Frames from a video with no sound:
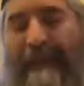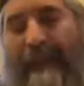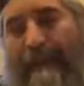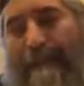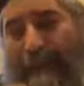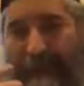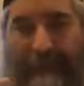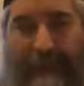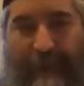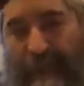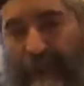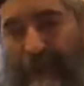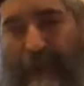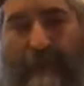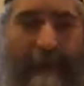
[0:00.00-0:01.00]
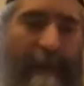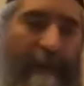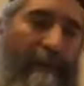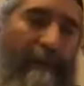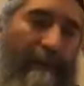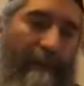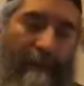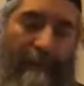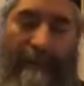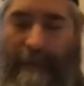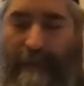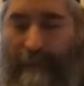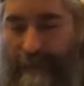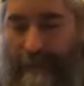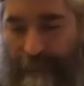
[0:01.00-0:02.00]
And Be'ezrat Hashem, you
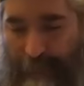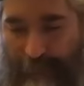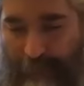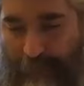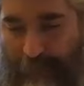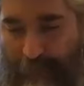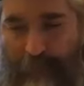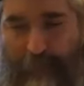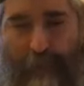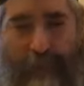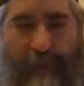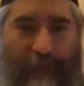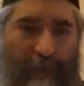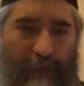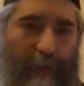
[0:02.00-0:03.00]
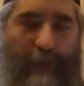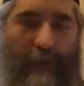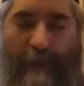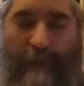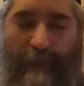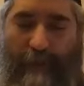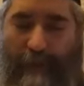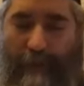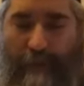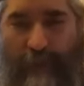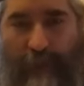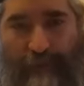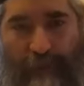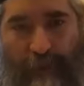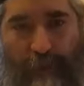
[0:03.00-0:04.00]
know, what we can do, and what we
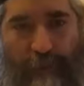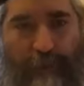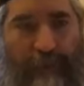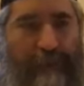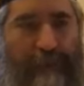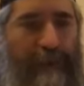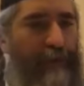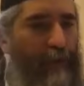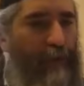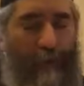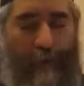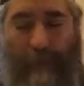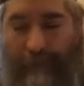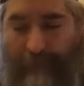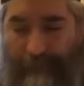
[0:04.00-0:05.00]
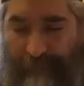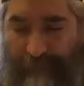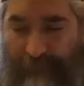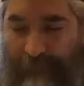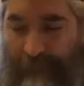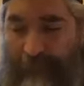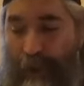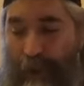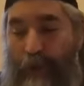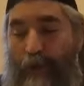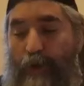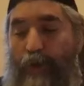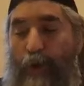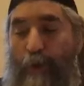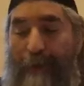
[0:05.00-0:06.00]
have to complete next year, we will.
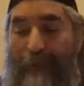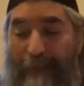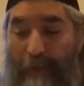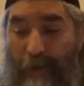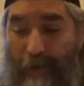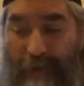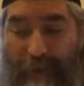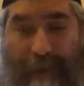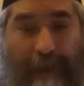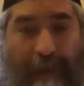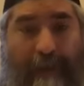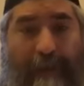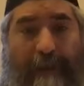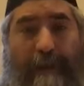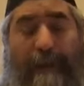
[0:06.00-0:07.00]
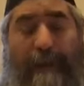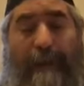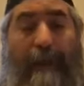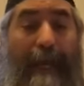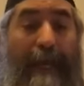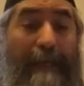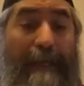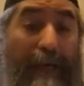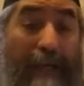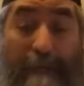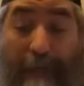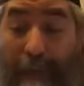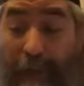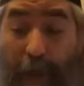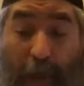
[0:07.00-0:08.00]
Domei Dodi, and my
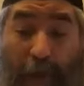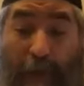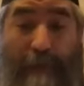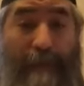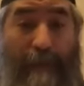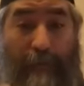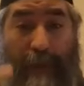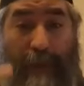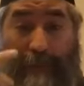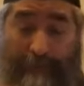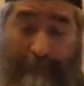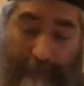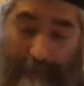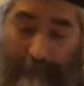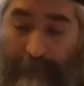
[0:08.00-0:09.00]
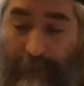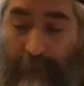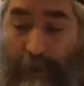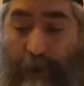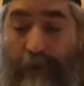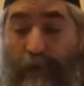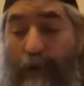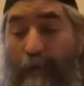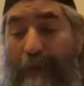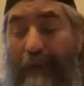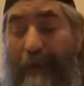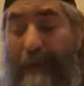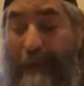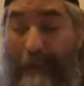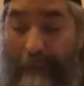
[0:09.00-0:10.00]
beloved, right?
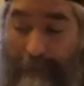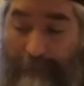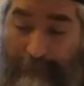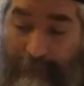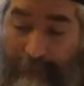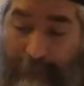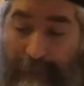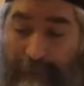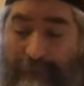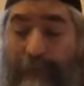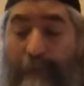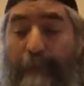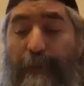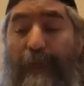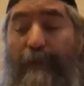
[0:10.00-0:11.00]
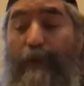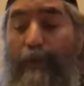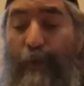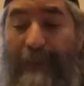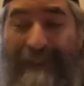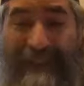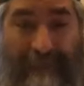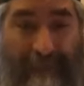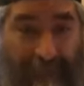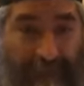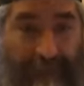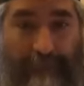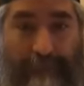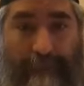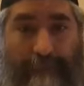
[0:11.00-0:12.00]
Domei is compared to a
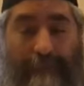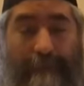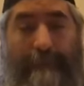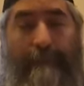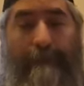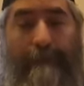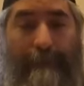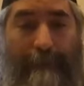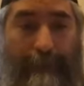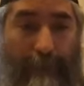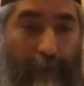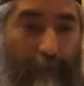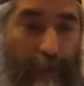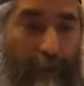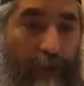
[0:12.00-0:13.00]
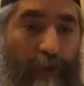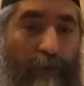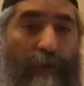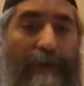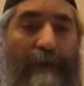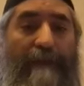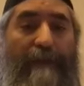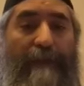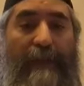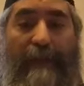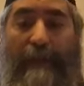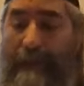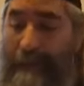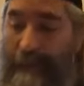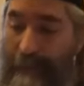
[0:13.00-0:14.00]
Tzevi. We know the
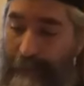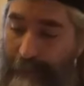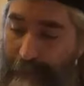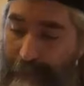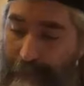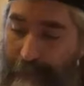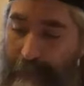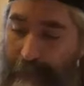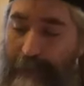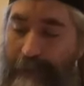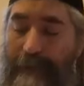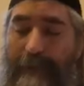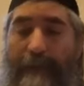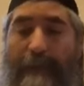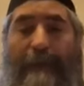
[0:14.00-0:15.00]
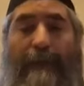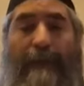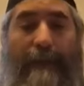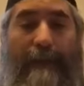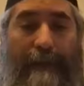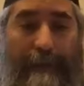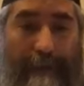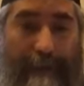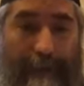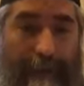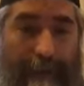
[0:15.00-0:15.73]
Tzvi, right? It's